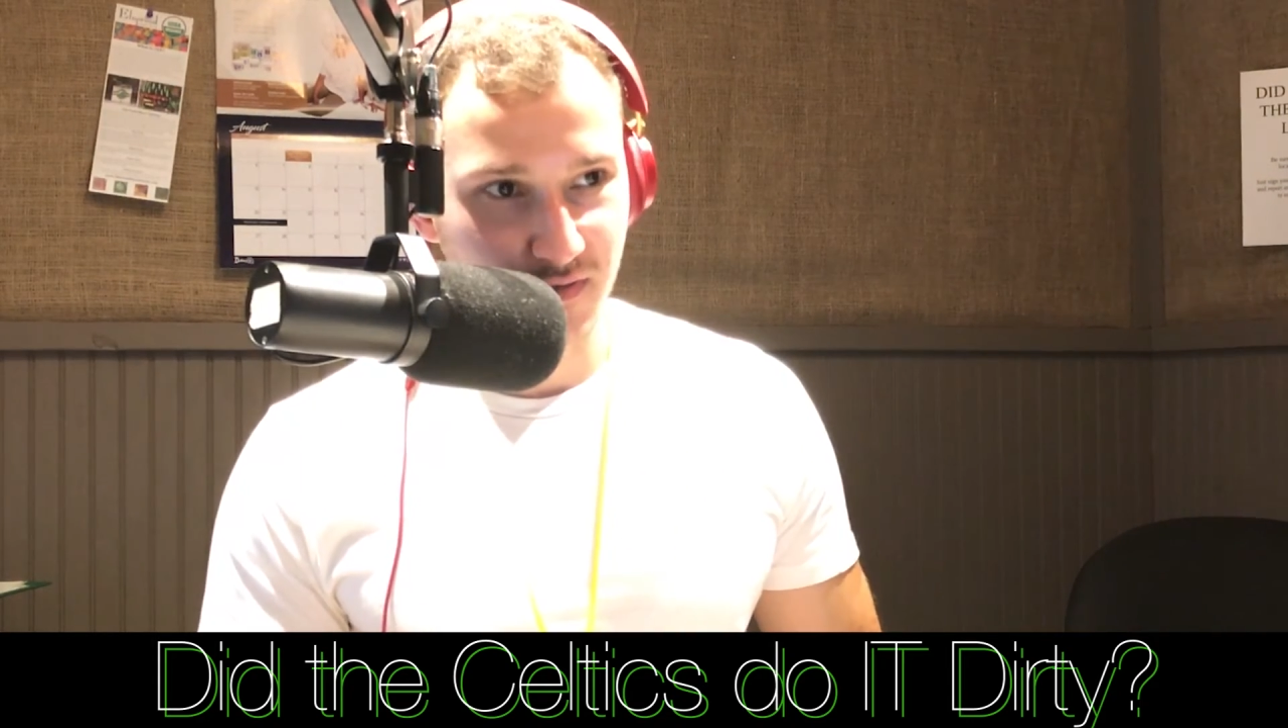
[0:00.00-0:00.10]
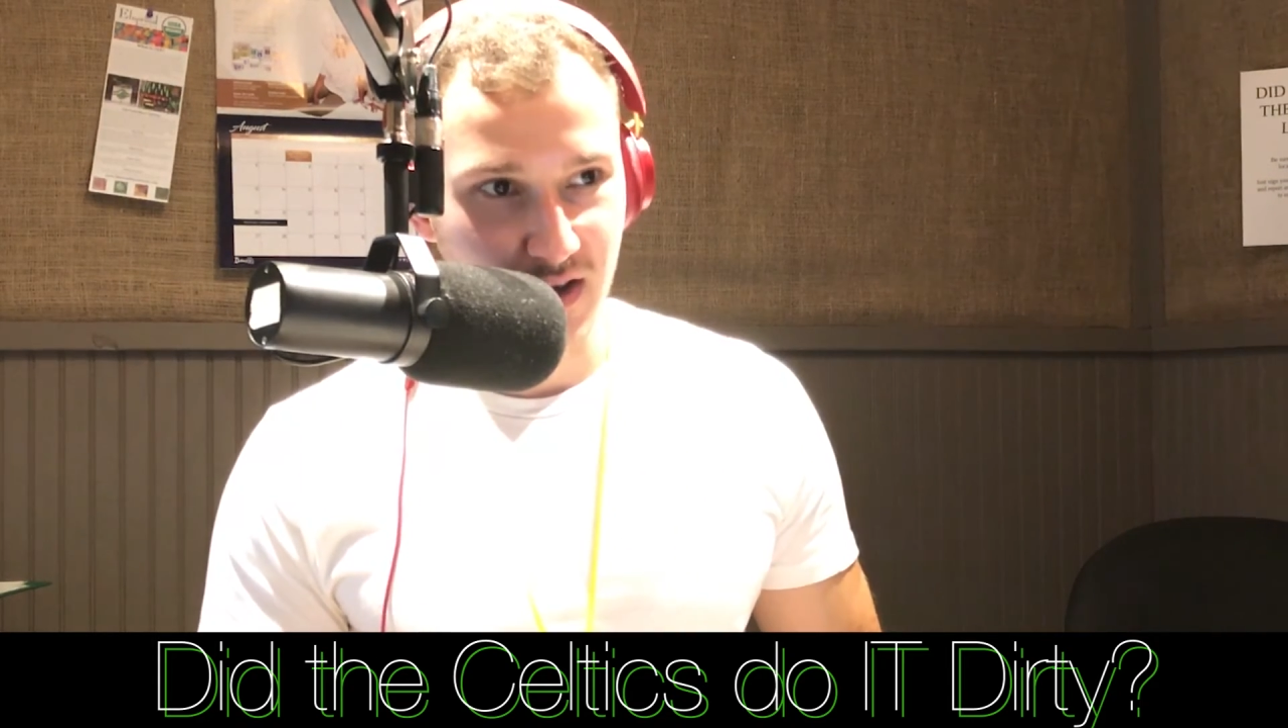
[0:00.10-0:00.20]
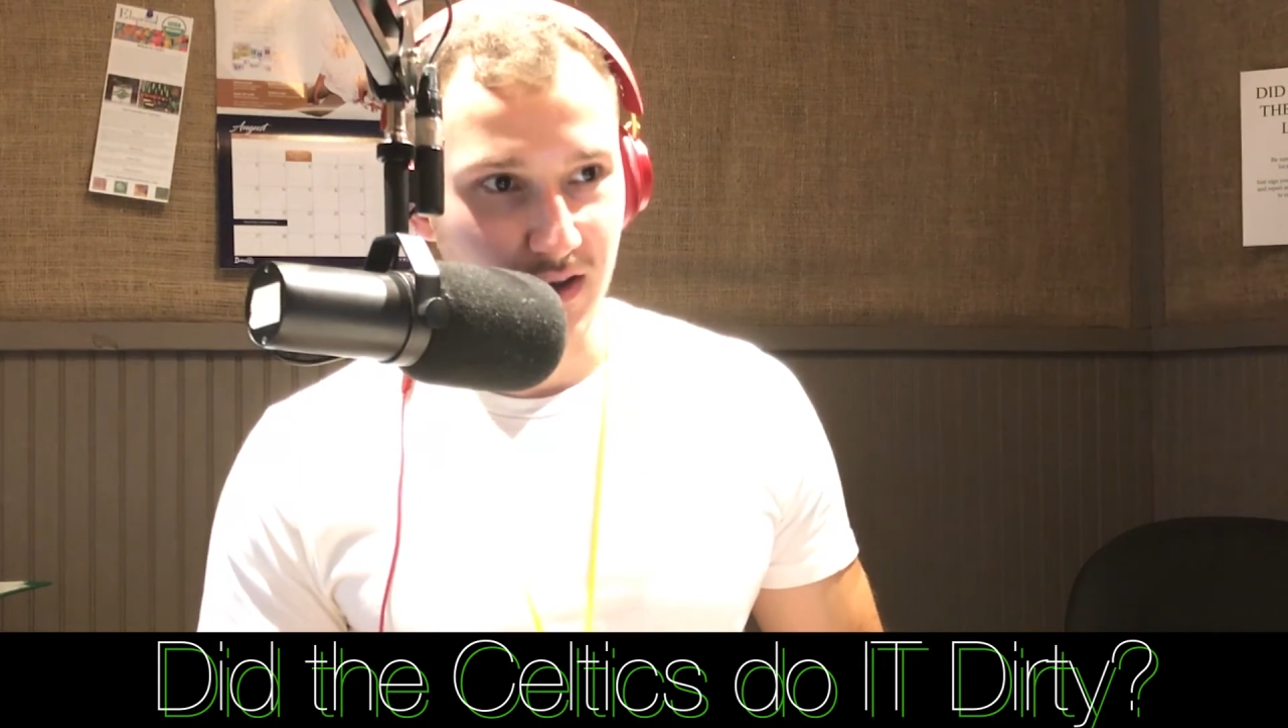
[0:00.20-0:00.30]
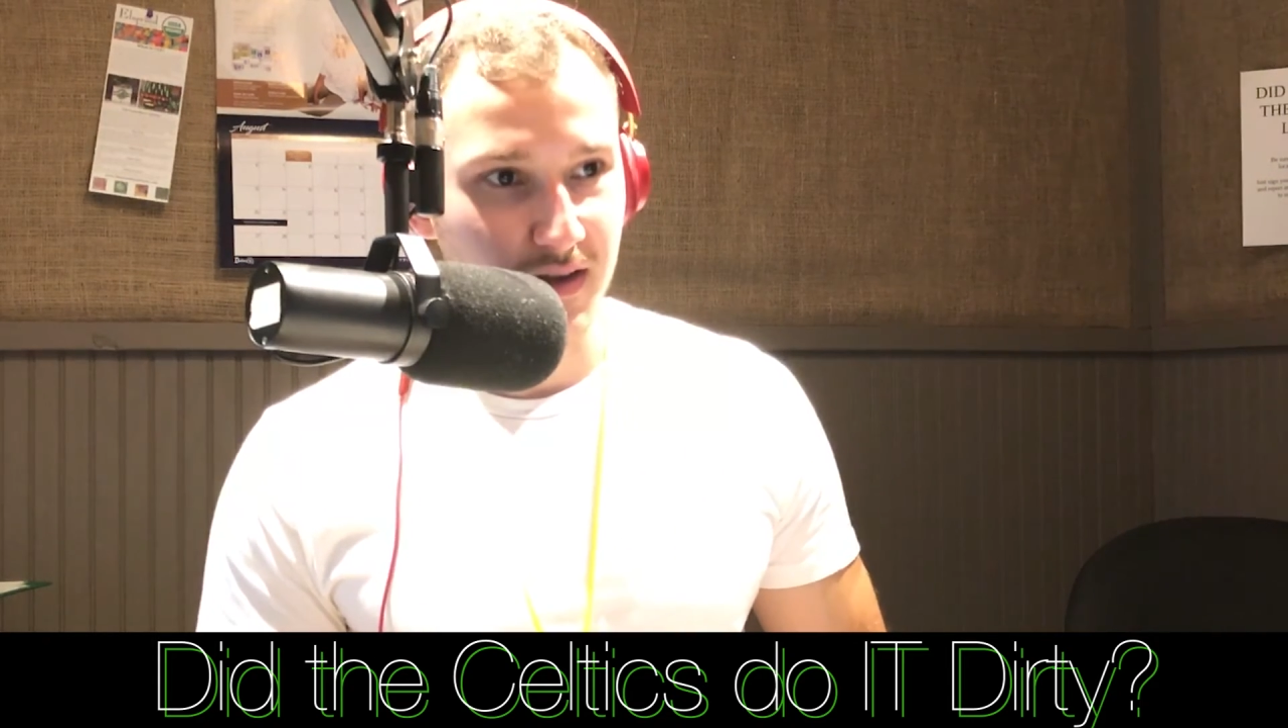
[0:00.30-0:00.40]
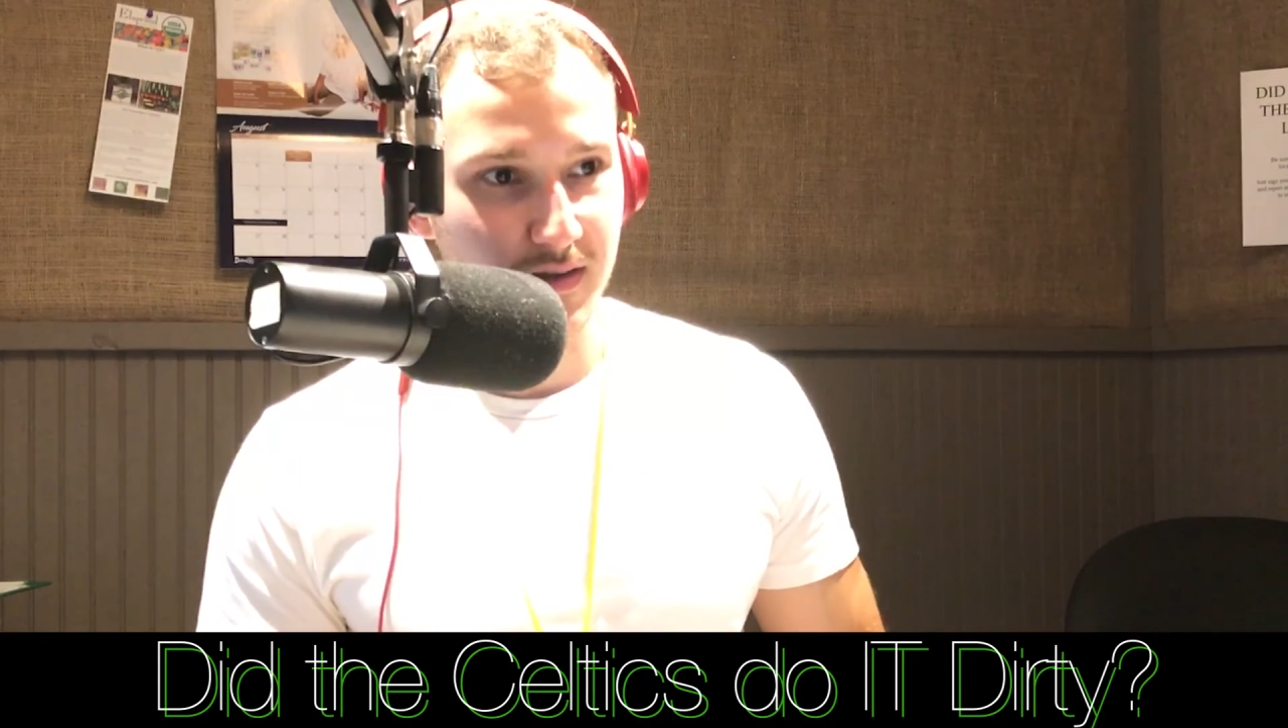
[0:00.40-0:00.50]

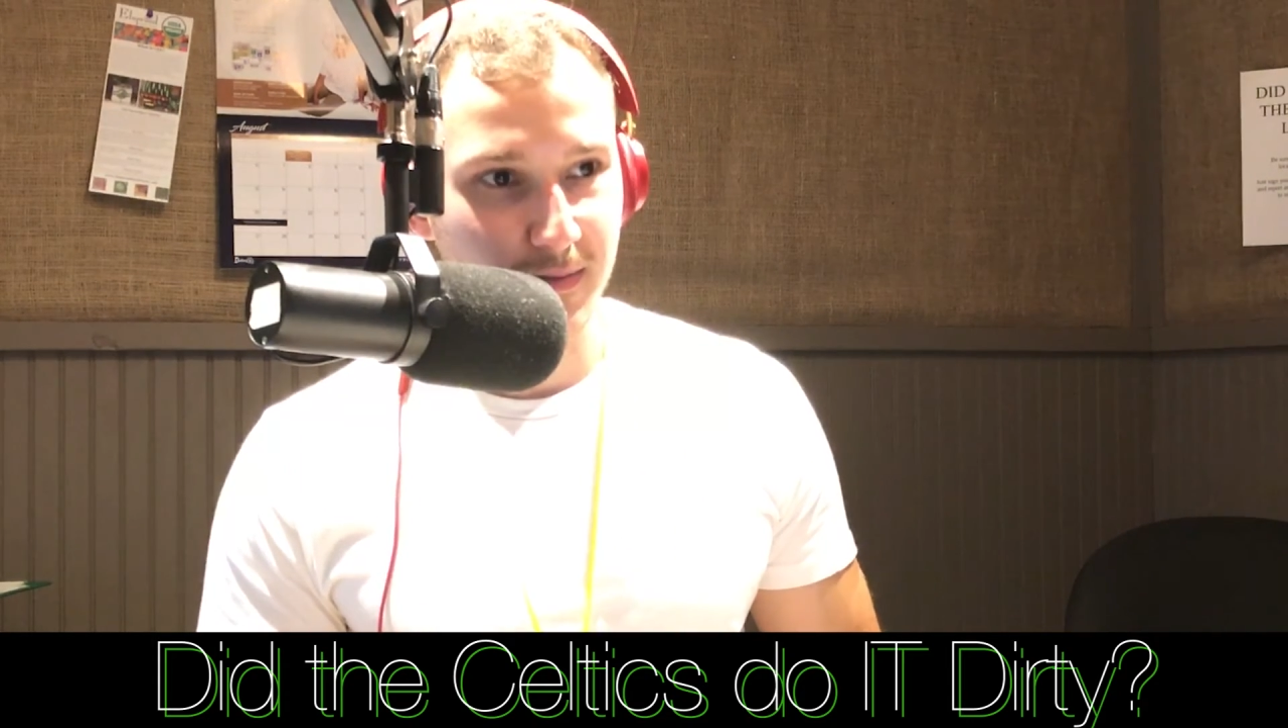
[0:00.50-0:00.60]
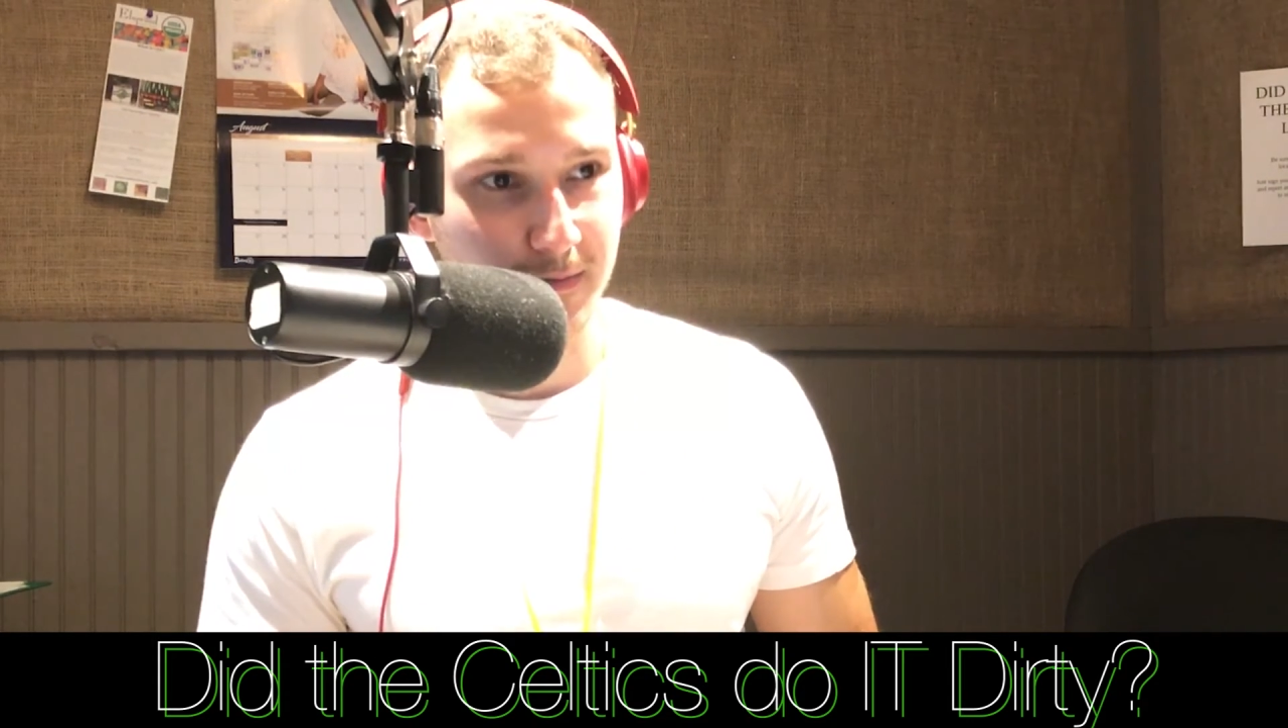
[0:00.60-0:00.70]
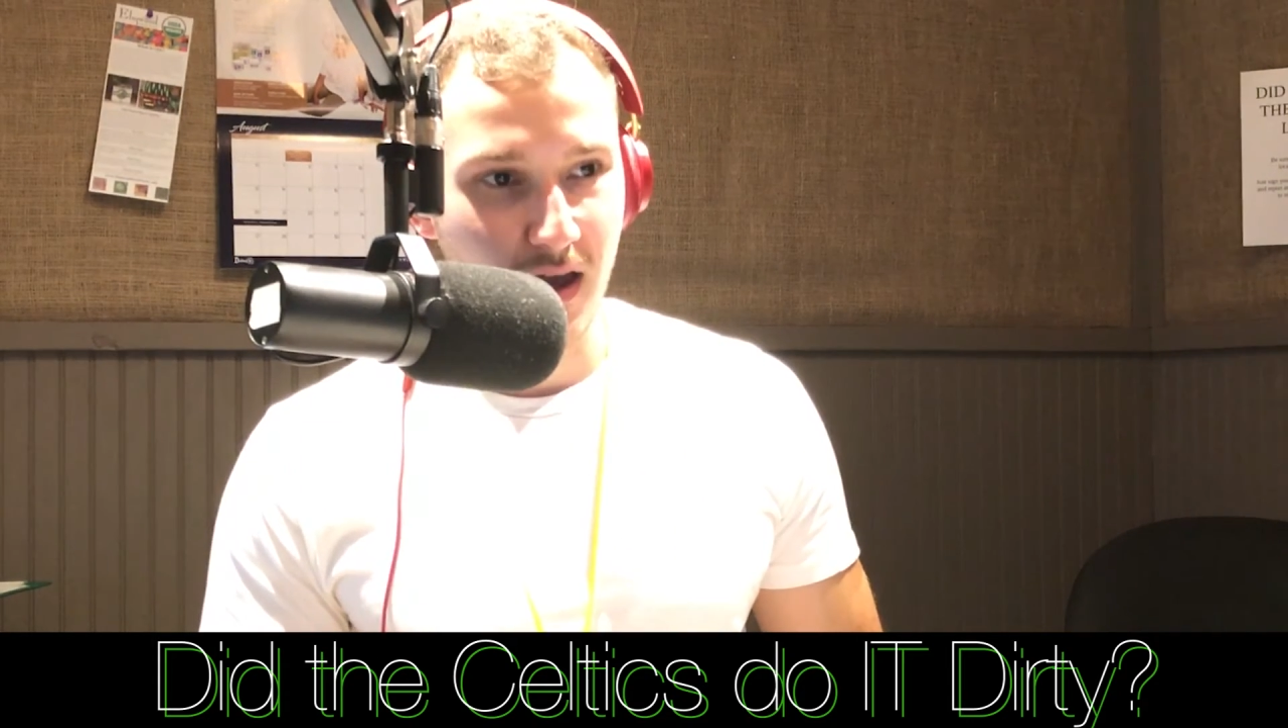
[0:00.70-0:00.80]
face.